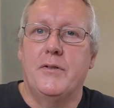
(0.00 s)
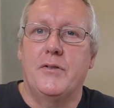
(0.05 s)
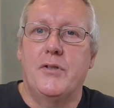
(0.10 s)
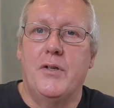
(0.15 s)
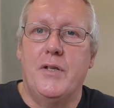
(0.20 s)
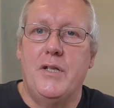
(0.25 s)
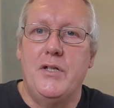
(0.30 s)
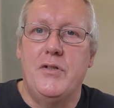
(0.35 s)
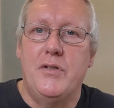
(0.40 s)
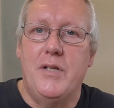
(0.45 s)
So
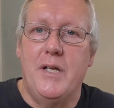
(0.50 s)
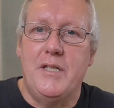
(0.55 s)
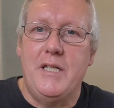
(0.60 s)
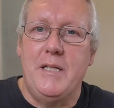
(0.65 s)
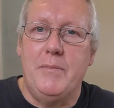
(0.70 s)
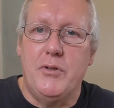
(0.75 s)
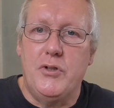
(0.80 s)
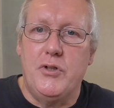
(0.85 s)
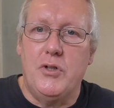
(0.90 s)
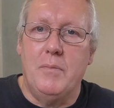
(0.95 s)
they
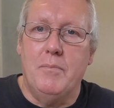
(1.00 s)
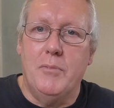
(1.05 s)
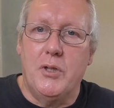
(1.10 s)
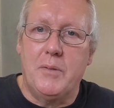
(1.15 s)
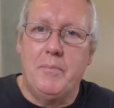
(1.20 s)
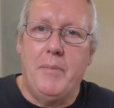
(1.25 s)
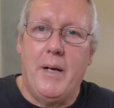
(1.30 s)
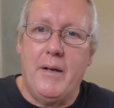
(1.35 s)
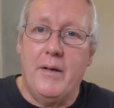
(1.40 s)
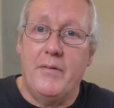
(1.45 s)
seem to shoot
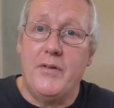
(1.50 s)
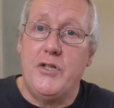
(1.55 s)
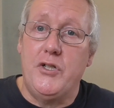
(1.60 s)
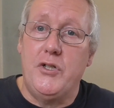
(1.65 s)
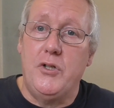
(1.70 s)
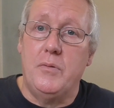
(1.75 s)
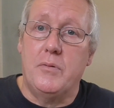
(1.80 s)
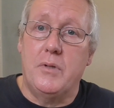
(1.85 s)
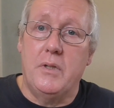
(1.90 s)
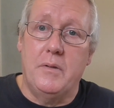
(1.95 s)
much better. They
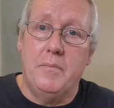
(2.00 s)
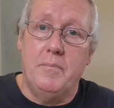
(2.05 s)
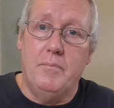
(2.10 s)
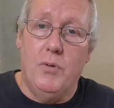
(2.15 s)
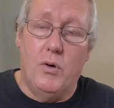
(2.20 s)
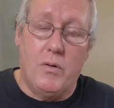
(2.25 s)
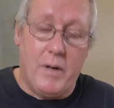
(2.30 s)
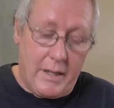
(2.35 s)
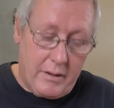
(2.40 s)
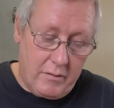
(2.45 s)
shoot
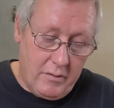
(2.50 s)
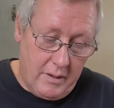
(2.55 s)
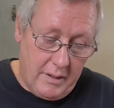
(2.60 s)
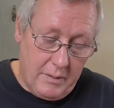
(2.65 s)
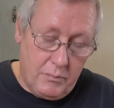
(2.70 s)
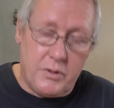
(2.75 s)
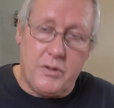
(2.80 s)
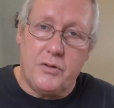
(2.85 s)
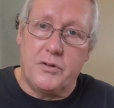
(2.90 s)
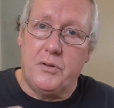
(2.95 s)
more accurately,
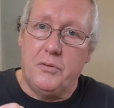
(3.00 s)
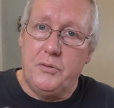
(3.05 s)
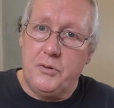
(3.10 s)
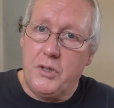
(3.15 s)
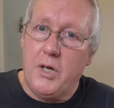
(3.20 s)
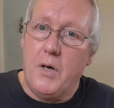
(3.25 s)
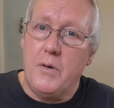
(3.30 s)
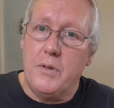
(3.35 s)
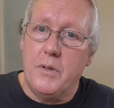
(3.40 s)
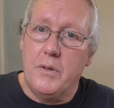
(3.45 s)
which I shall
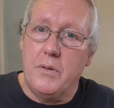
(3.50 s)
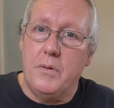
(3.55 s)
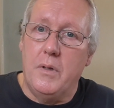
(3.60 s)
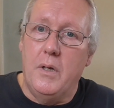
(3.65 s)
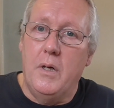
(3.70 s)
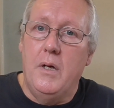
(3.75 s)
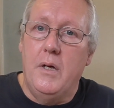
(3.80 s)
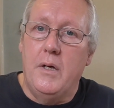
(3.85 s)
show you,